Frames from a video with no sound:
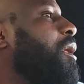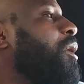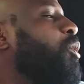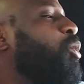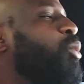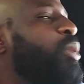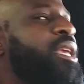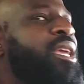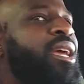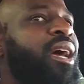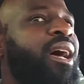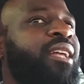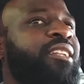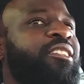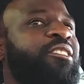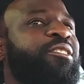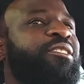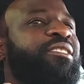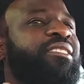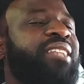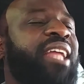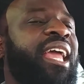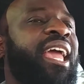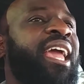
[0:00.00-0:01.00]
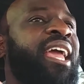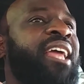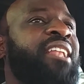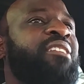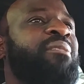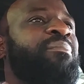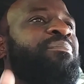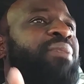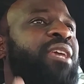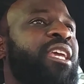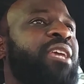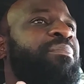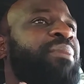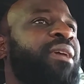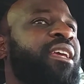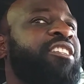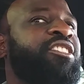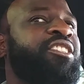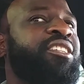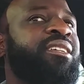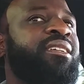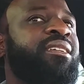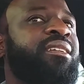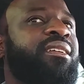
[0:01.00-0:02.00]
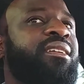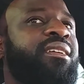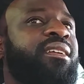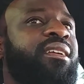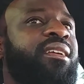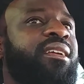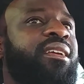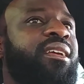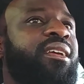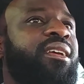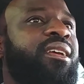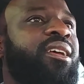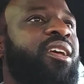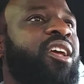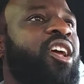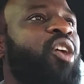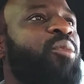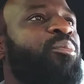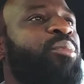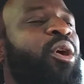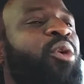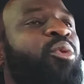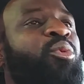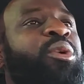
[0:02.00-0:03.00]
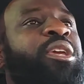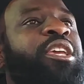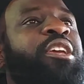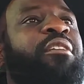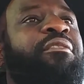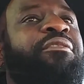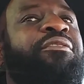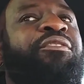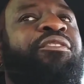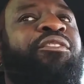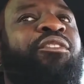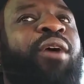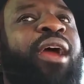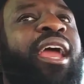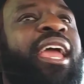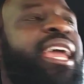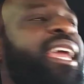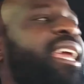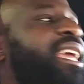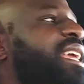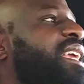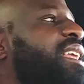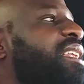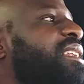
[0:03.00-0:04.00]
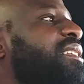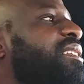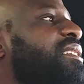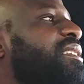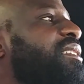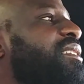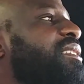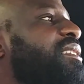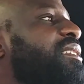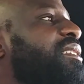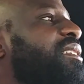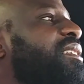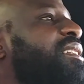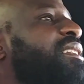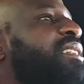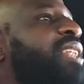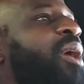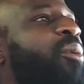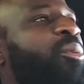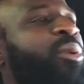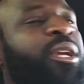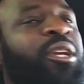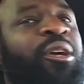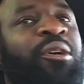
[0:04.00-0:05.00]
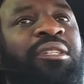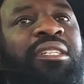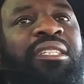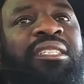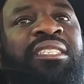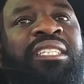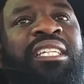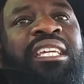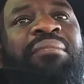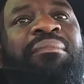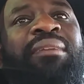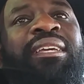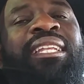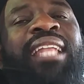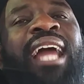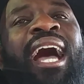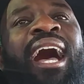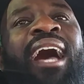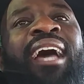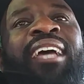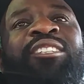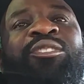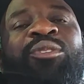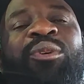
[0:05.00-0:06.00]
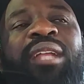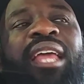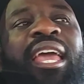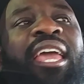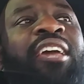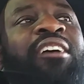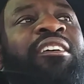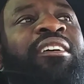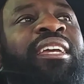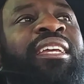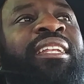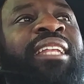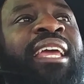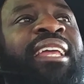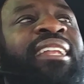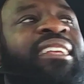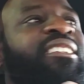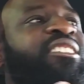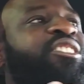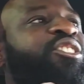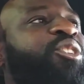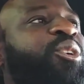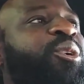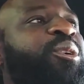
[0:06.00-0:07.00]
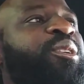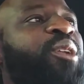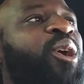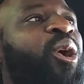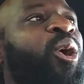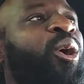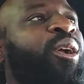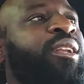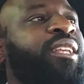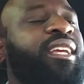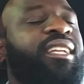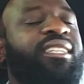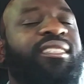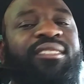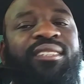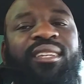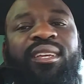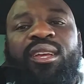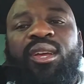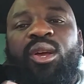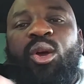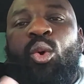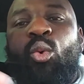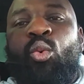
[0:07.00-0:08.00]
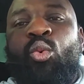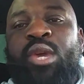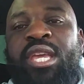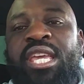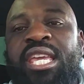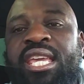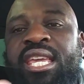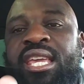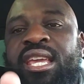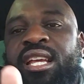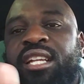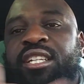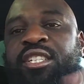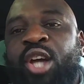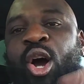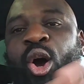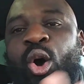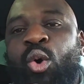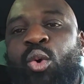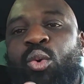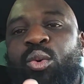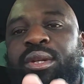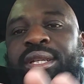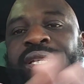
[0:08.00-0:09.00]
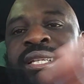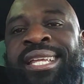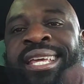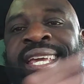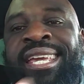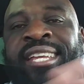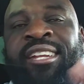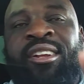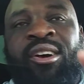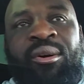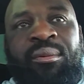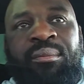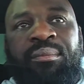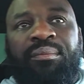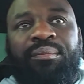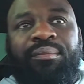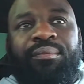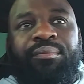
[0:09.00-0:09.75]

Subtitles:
We understand the big picture, but we afraid that we're going to demonize or alienate a certain audience. We don't need them.